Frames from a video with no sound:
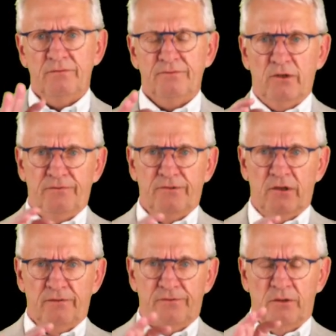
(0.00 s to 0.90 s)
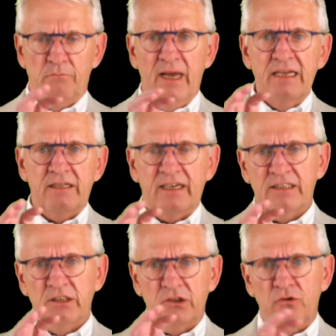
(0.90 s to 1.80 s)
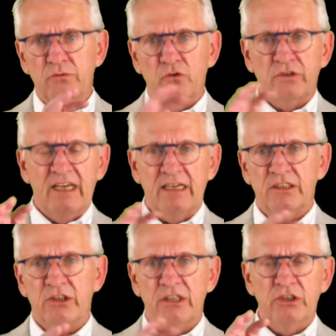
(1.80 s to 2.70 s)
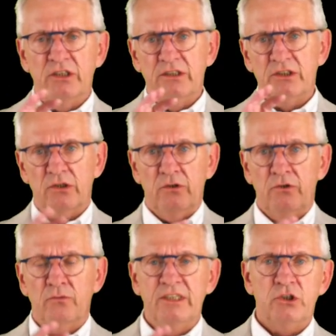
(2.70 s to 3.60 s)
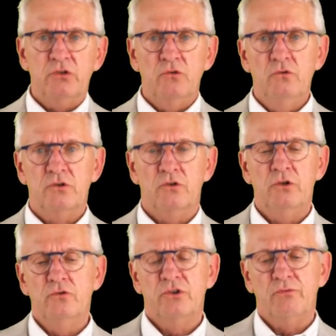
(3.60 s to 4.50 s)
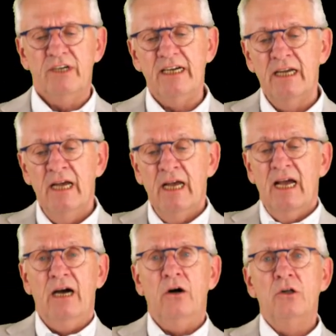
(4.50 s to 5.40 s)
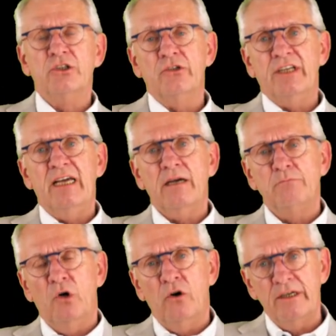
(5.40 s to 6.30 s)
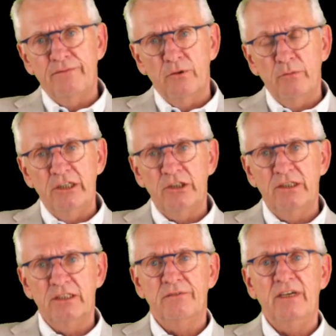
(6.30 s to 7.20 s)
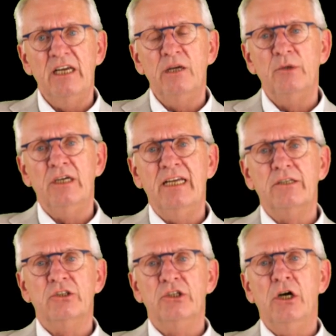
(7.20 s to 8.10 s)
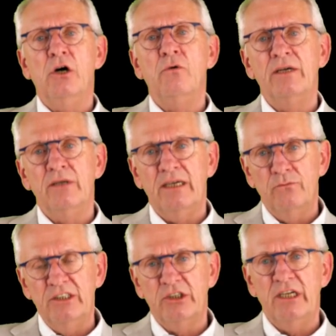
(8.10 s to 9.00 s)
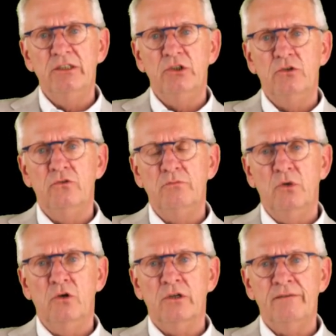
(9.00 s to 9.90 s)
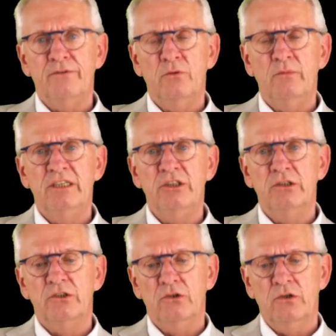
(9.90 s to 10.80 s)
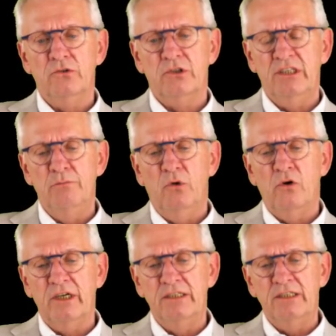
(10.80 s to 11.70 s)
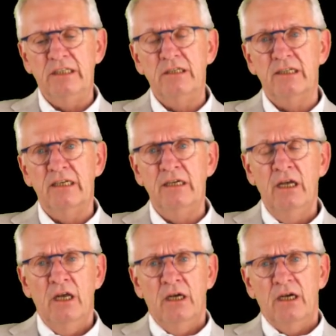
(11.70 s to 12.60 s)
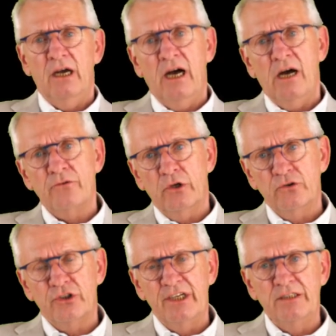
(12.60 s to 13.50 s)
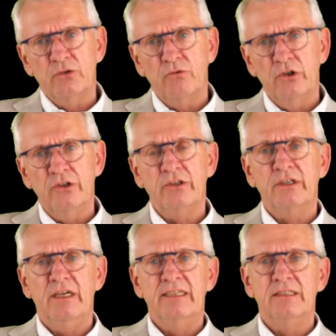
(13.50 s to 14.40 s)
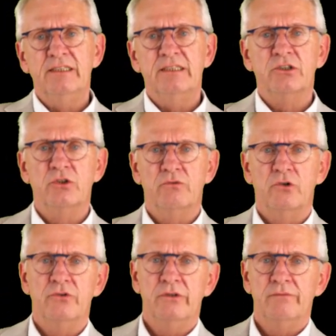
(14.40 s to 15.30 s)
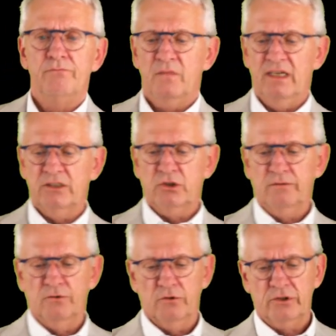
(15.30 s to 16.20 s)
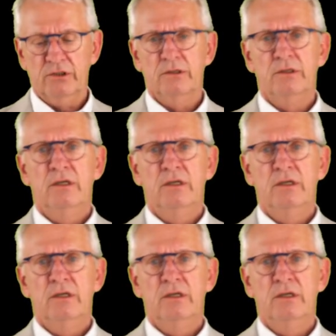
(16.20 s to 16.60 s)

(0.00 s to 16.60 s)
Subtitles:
For matrices to take decisions on which tool to use where. Also there, more information is available. Let us know and we send you more information so you see more in detail how those things work and so on and so forth.